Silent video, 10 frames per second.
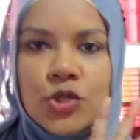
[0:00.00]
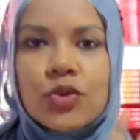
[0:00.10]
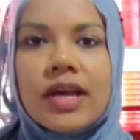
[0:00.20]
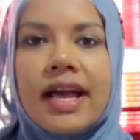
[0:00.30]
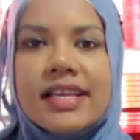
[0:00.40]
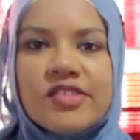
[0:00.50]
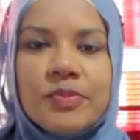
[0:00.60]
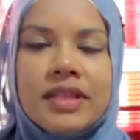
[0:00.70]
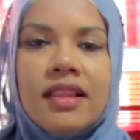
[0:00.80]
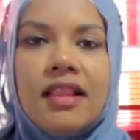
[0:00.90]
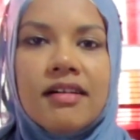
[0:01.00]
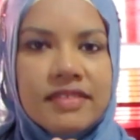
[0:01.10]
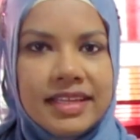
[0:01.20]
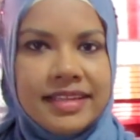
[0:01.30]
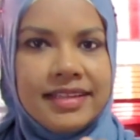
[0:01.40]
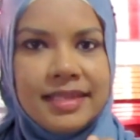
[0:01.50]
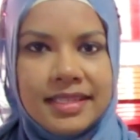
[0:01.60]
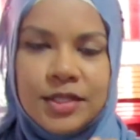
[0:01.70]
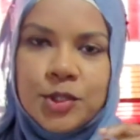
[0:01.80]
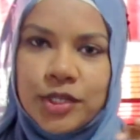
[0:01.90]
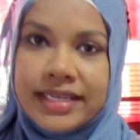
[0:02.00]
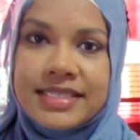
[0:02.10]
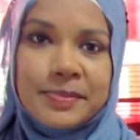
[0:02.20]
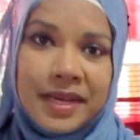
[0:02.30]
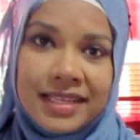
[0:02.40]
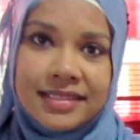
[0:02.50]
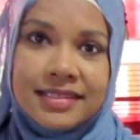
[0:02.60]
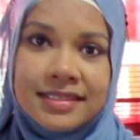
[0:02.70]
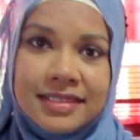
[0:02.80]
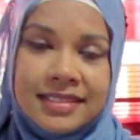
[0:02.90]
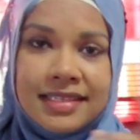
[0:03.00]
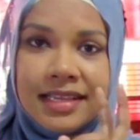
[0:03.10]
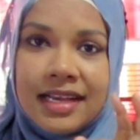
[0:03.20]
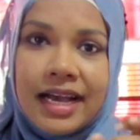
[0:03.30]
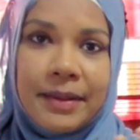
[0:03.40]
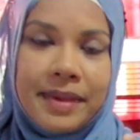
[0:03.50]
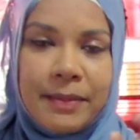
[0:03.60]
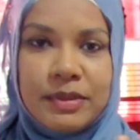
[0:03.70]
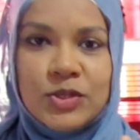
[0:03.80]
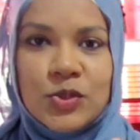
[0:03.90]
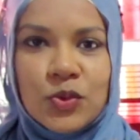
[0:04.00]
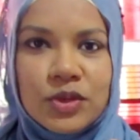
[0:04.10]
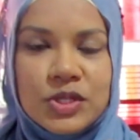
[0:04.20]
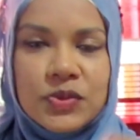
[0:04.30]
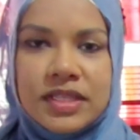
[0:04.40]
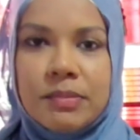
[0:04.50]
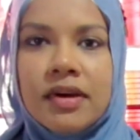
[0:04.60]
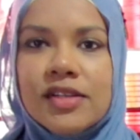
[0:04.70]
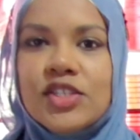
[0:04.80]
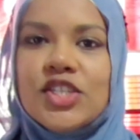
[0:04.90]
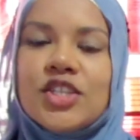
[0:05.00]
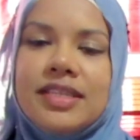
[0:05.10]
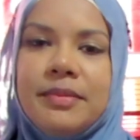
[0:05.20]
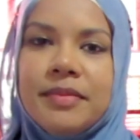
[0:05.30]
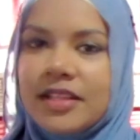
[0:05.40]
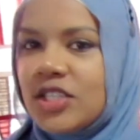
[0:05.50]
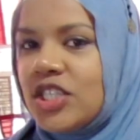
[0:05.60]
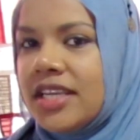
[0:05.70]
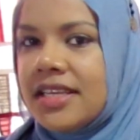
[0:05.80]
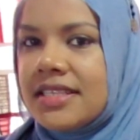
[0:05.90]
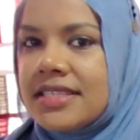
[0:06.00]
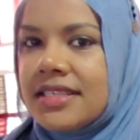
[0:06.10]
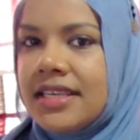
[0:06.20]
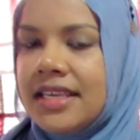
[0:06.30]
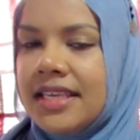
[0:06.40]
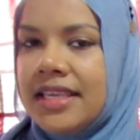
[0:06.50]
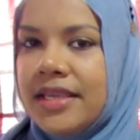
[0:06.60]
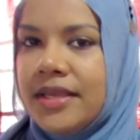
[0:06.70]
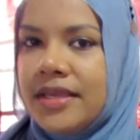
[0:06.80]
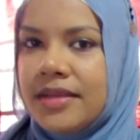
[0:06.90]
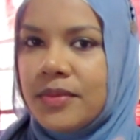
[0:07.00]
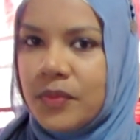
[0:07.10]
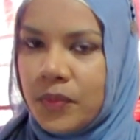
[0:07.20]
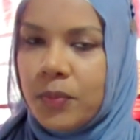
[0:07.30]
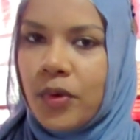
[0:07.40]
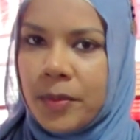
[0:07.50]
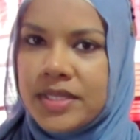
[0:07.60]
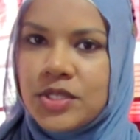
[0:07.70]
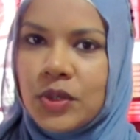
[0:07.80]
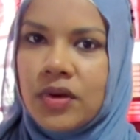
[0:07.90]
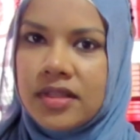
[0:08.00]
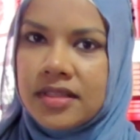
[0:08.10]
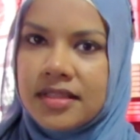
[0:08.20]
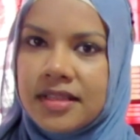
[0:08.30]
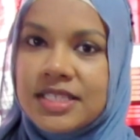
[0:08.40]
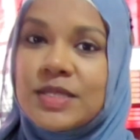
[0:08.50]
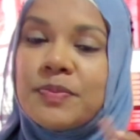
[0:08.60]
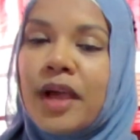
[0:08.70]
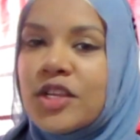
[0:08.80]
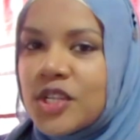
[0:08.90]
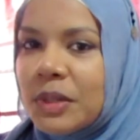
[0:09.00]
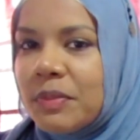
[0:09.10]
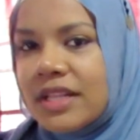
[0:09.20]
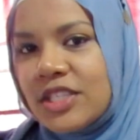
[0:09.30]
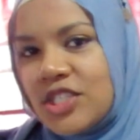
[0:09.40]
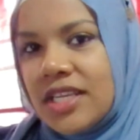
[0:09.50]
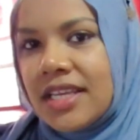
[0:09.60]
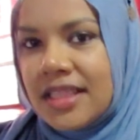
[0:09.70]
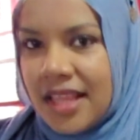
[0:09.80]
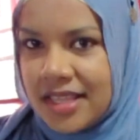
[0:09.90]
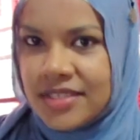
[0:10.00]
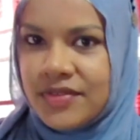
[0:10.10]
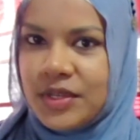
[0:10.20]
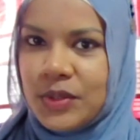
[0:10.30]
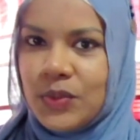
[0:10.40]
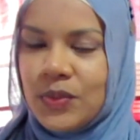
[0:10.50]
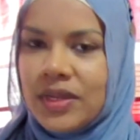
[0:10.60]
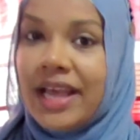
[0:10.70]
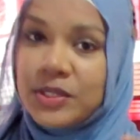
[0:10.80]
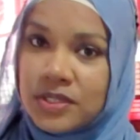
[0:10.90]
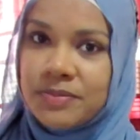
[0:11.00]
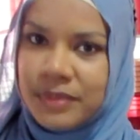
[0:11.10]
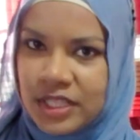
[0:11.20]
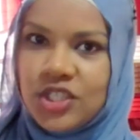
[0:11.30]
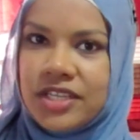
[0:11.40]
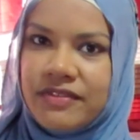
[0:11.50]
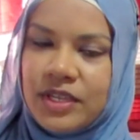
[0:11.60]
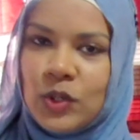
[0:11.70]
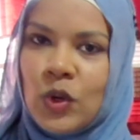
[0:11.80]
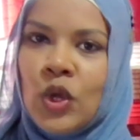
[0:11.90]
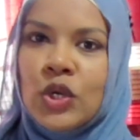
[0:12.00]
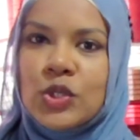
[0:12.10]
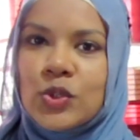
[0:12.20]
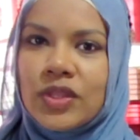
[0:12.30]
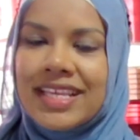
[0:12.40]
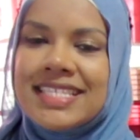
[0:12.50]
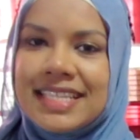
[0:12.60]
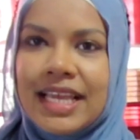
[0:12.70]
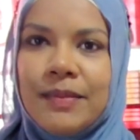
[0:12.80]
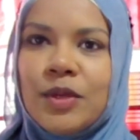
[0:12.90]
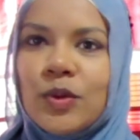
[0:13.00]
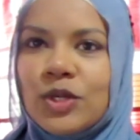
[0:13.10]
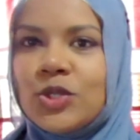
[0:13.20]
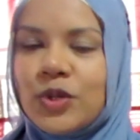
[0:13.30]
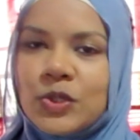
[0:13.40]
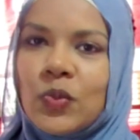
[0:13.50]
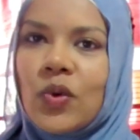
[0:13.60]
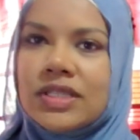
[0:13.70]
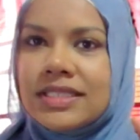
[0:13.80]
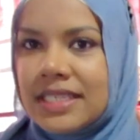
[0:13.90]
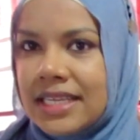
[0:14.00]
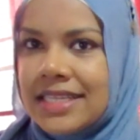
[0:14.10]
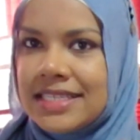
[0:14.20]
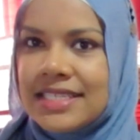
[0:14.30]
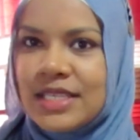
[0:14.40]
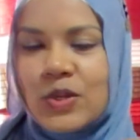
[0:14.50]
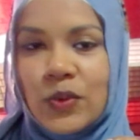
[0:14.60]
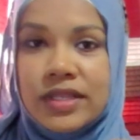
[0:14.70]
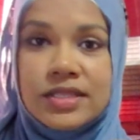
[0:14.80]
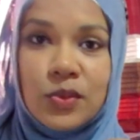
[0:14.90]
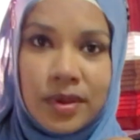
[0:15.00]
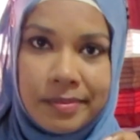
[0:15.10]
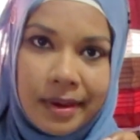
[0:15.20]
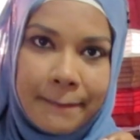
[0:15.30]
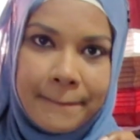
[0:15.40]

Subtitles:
you guys have been loving the Drinks Man episodes with the punch and the milkshakes, he promised you all a special milkshake last milkshake video. So this time he's going to show us what it is he's going to whip up.